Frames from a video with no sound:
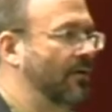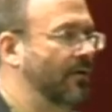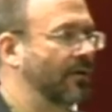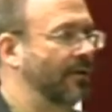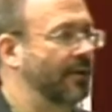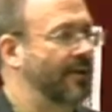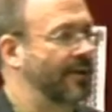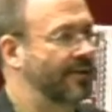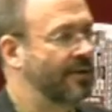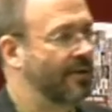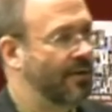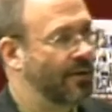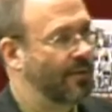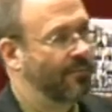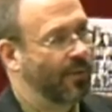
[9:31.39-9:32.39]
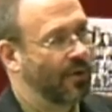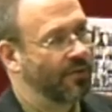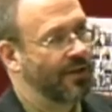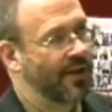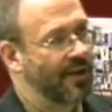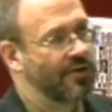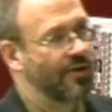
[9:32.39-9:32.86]
or at least
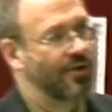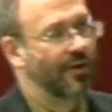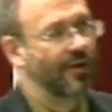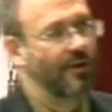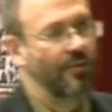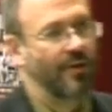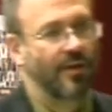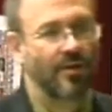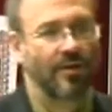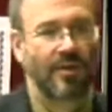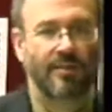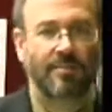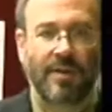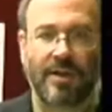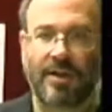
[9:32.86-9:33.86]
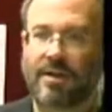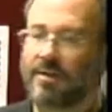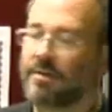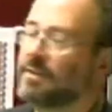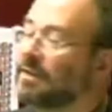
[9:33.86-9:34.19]
potentially we could be.